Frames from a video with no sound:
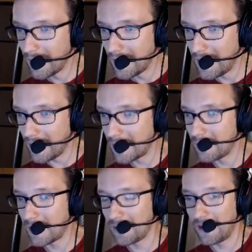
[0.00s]
Hear
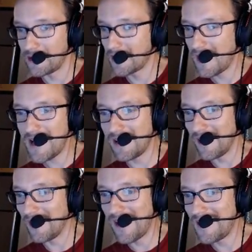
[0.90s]
incorrect logic. I don't
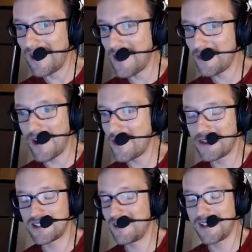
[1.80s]
know. I
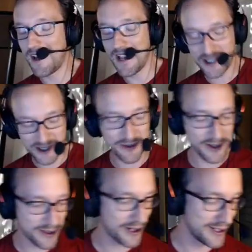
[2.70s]
actually don't
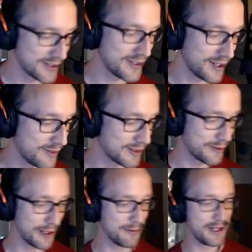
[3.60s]
think talking to yourself is a
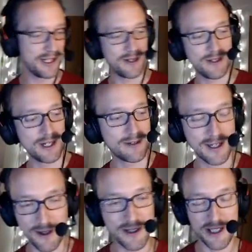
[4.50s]
great way to hear
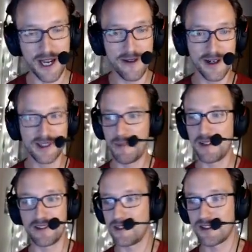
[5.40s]
incorrect logic. I think it's
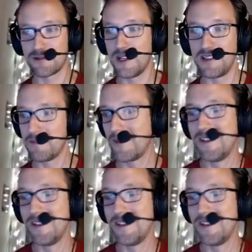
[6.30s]
basically just crazy.